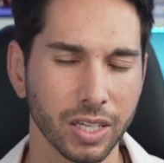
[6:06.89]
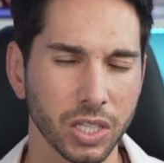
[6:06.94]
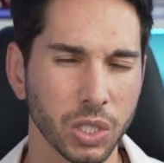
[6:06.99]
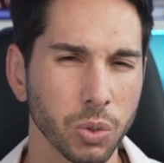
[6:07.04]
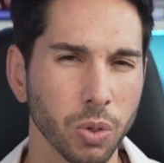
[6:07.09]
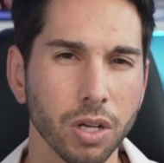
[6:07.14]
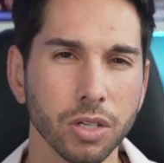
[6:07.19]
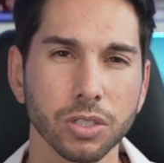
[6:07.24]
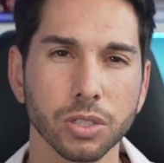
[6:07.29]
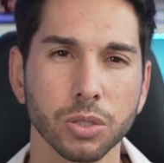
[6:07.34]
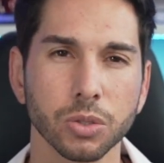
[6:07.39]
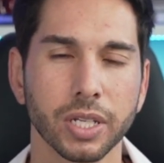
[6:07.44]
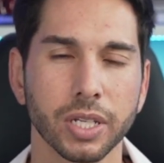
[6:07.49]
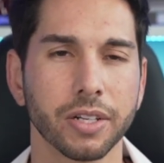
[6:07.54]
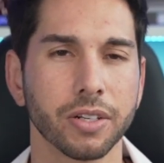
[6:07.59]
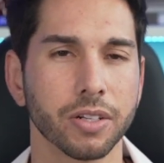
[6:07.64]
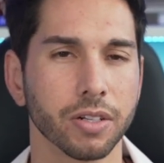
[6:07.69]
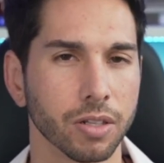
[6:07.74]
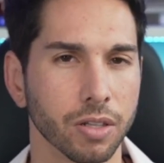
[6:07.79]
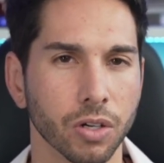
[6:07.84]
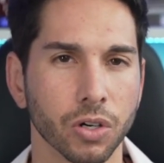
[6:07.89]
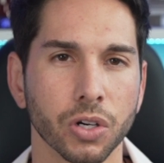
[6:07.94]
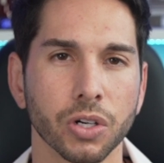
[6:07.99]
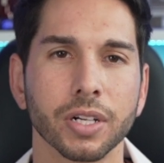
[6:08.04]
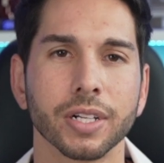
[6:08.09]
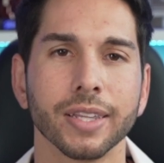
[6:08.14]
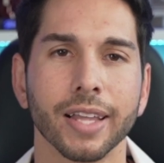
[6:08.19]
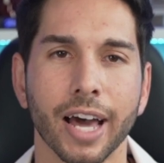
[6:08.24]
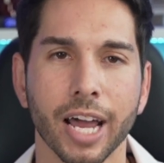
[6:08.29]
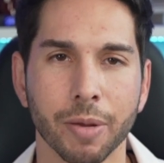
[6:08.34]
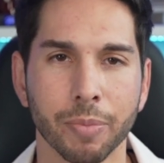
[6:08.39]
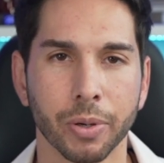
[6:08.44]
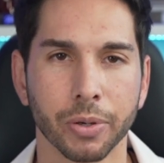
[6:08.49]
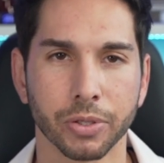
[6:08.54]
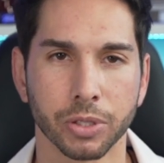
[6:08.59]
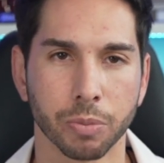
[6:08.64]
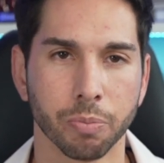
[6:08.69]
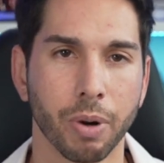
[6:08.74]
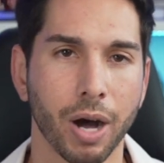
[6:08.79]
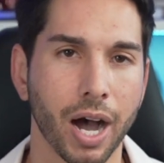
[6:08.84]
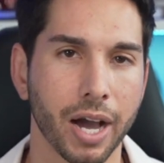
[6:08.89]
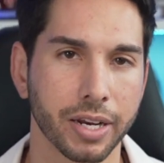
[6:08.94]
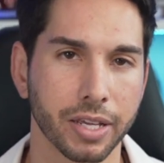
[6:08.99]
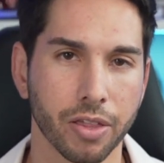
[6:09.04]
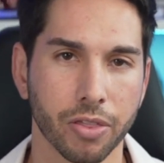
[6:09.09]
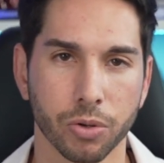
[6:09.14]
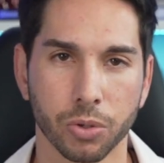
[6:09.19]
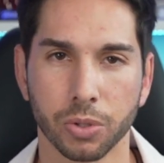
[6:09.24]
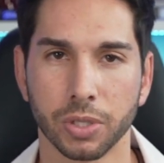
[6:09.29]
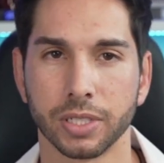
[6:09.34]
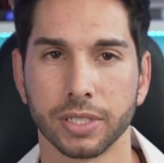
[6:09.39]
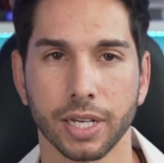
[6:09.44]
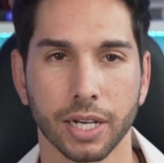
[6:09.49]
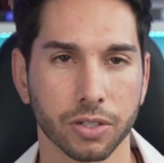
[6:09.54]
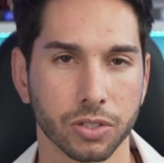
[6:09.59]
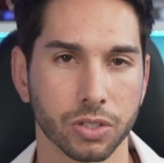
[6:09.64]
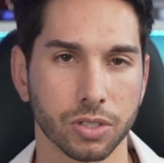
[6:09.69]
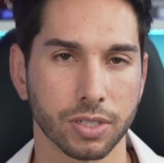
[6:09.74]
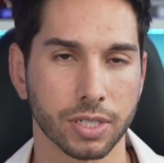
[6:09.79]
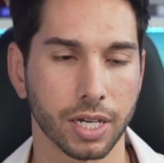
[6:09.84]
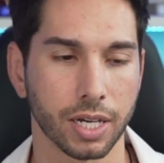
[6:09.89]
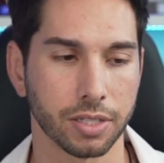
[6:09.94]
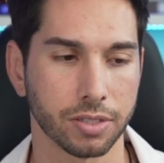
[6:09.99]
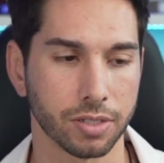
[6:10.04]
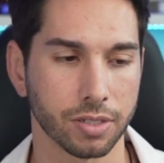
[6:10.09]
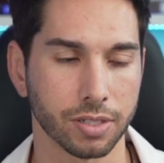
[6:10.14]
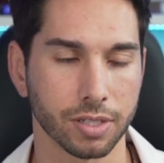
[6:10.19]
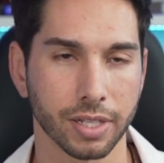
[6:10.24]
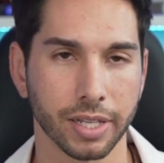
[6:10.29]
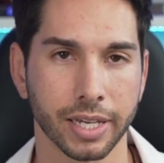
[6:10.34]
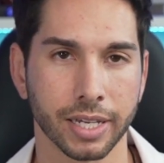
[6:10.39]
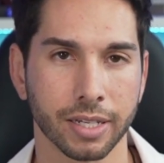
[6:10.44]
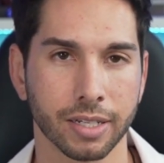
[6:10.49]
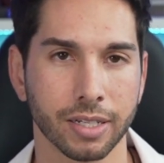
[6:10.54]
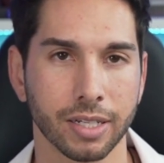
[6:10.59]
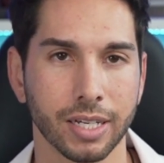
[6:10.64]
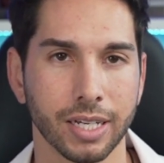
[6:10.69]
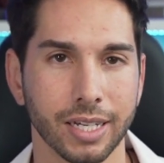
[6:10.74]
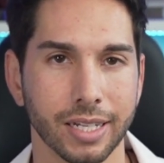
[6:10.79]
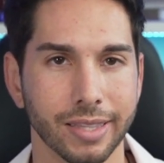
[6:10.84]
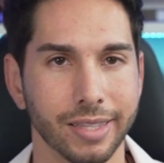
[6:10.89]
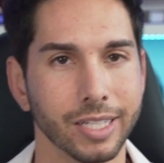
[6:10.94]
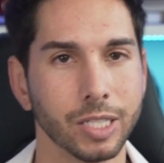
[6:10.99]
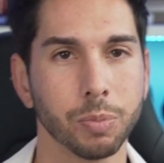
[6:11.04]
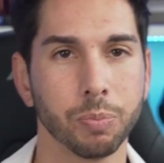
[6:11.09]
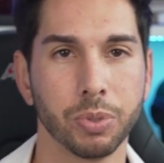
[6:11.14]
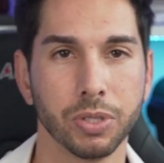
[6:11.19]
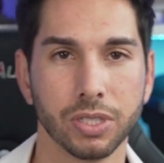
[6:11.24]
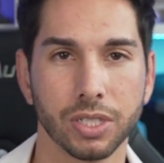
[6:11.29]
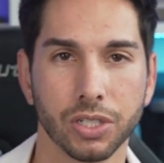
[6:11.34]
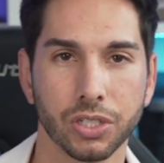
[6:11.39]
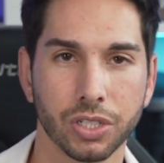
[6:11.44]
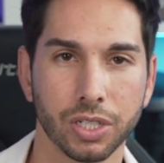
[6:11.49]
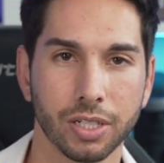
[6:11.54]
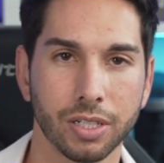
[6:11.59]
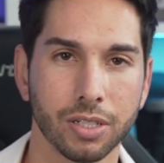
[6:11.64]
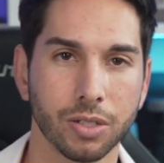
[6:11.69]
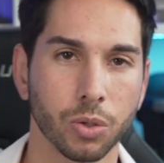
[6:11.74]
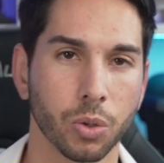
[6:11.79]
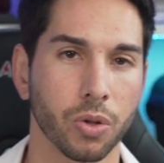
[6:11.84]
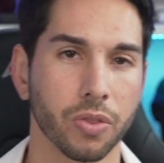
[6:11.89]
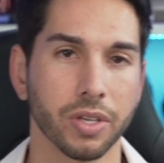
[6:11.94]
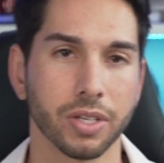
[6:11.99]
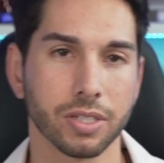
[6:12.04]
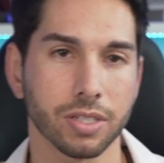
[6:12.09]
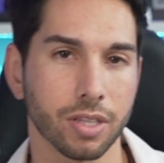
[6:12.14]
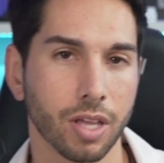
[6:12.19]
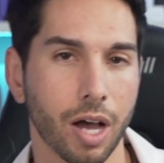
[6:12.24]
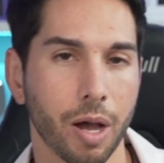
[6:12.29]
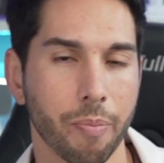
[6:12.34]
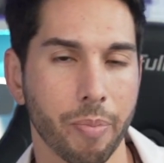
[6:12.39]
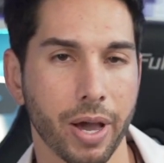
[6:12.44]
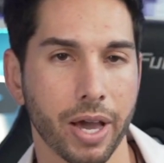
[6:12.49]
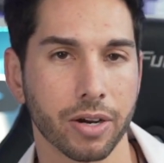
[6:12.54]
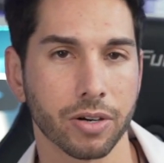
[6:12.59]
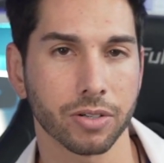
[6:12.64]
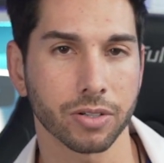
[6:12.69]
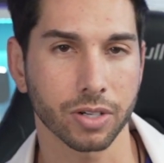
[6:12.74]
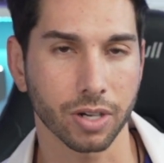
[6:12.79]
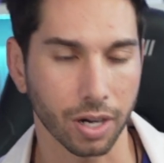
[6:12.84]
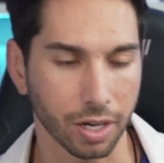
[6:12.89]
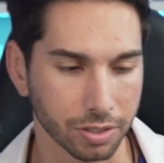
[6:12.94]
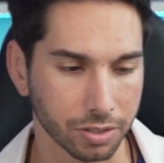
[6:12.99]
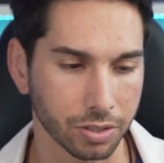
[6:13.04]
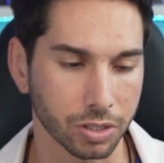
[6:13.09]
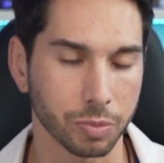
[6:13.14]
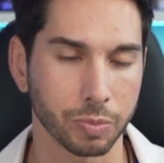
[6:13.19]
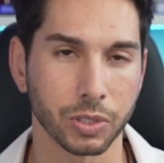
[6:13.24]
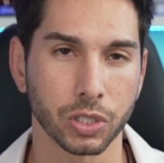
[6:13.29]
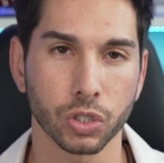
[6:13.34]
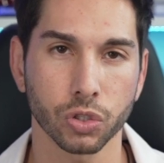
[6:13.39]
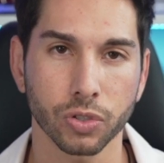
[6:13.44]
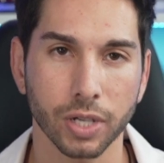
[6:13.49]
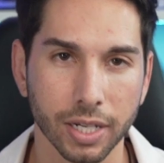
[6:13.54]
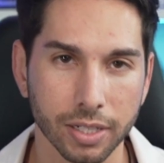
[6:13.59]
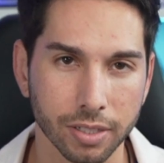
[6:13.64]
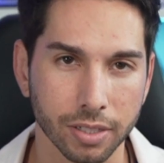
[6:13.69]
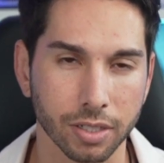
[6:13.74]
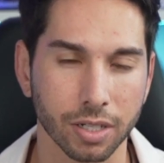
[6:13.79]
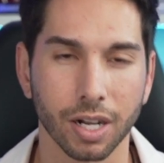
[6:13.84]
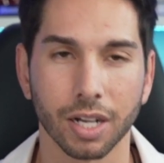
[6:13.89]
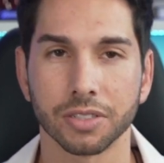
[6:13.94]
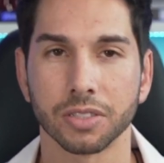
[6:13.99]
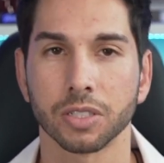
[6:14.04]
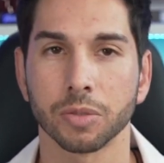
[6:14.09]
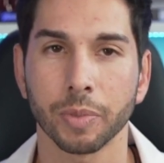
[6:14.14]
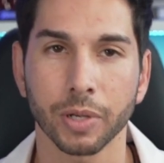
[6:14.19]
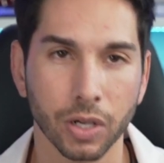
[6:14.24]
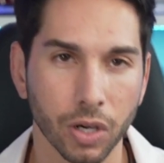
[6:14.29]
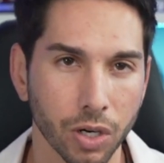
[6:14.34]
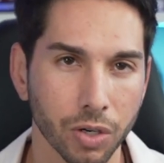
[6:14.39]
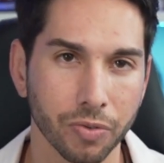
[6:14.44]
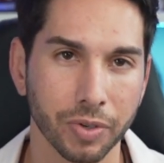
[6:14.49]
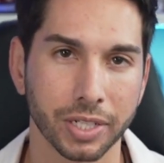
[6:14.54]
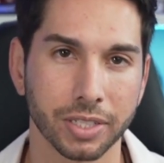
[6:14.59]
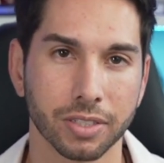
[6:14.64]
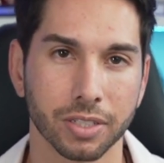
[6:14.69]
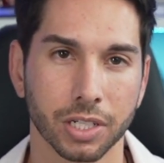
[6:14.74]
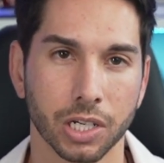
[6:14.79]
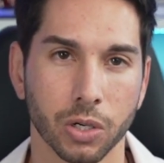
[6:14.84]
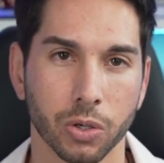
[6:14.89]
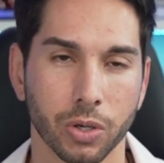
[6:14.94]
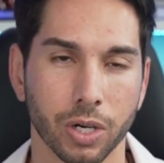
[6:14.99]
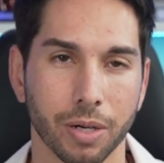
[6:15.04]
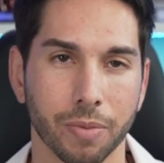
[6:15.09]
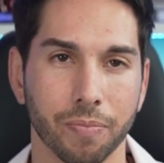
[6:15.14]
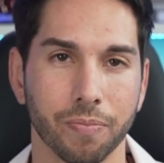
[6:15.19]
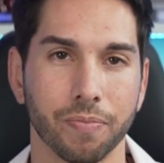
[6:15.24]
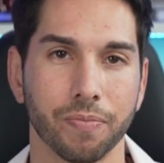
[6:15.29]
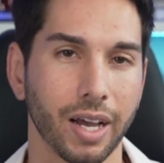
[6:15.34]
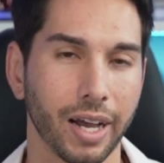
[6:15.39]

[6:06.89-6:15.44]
You also tend to learn a lot about your body through these exercises, like this position or this thought pattern causes me stress and causes my heart rate to go up.